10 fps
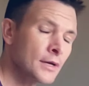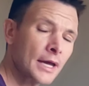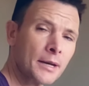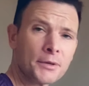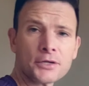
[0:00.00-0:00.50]

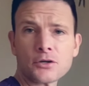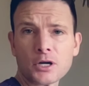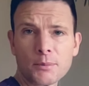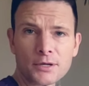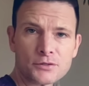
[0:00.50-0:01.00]
and I'm going to talk
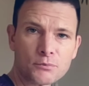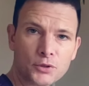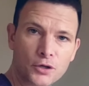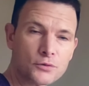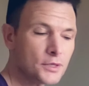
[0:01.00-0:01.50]
about some
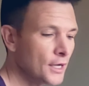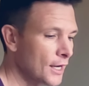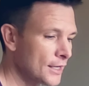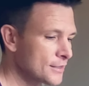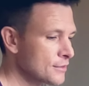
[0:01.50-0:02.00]
pros and
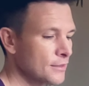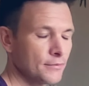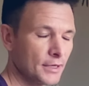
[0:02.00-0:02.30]
cons,